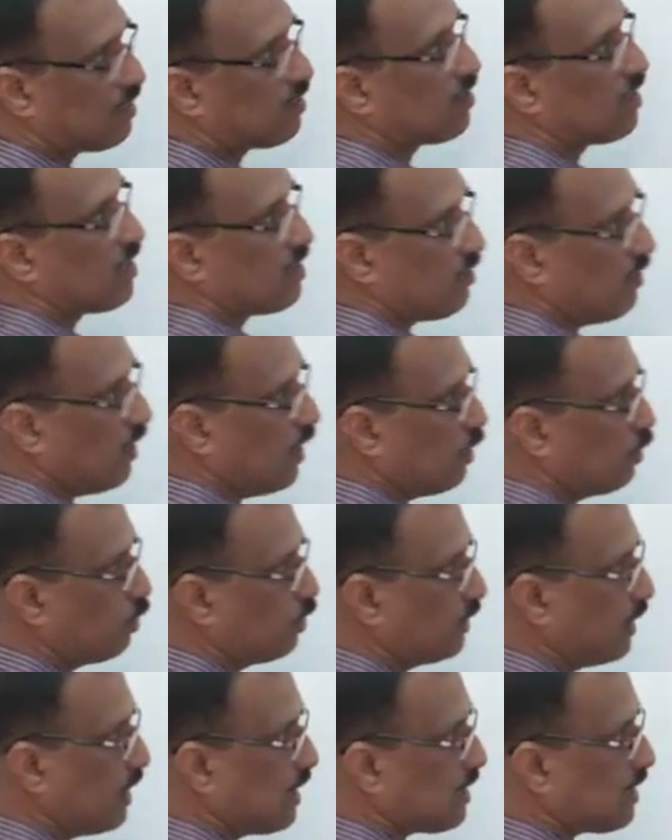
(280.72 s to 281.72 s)
So this we
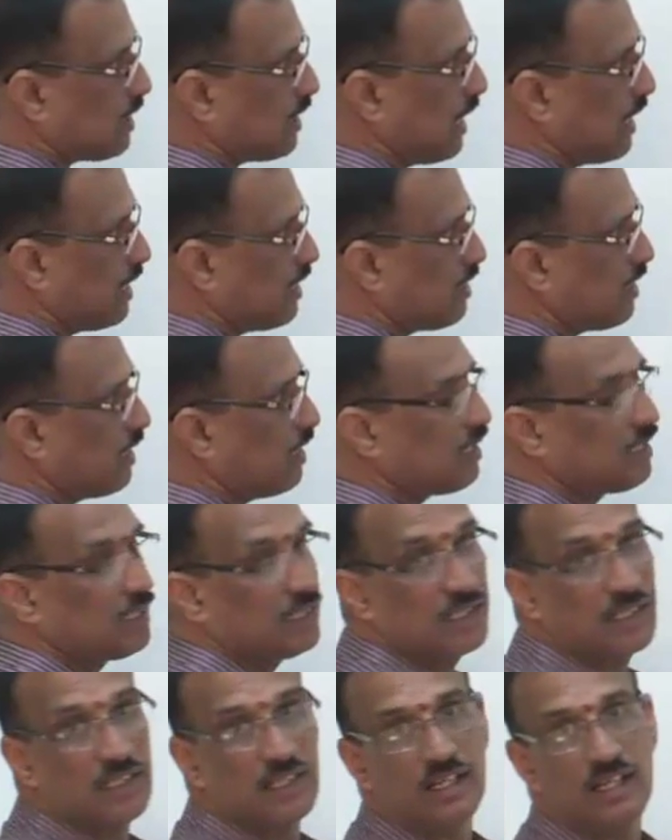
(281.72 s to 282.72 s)
know that as 90
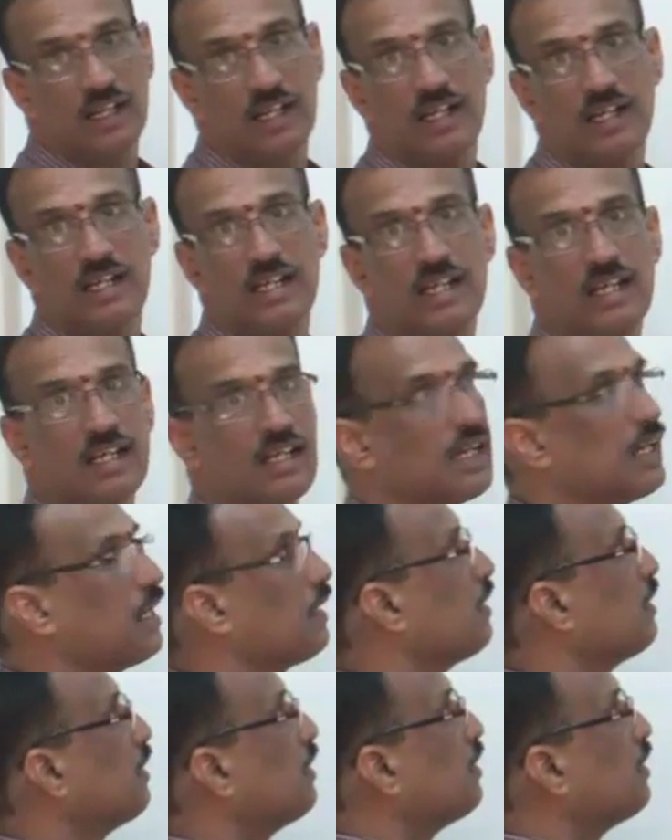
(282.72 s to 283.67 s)
degree.